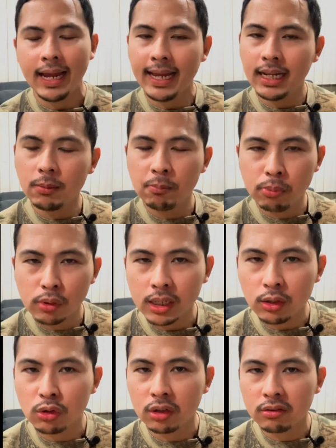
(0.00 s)
and it
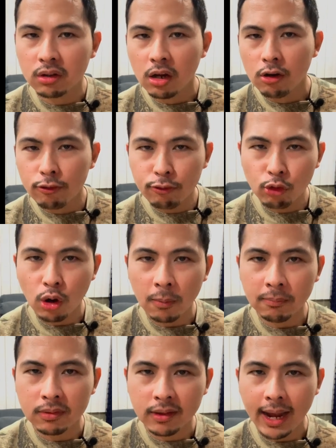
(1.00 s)
bridges
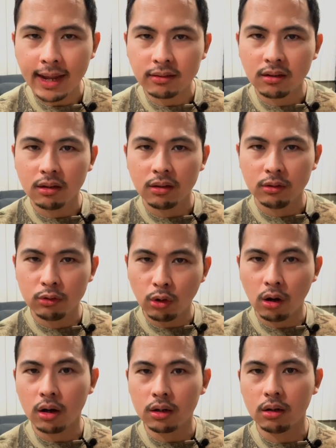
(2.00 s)
from that
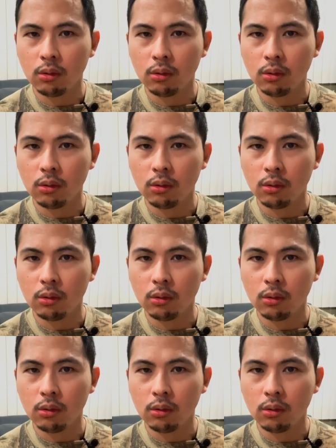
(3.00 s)
dark,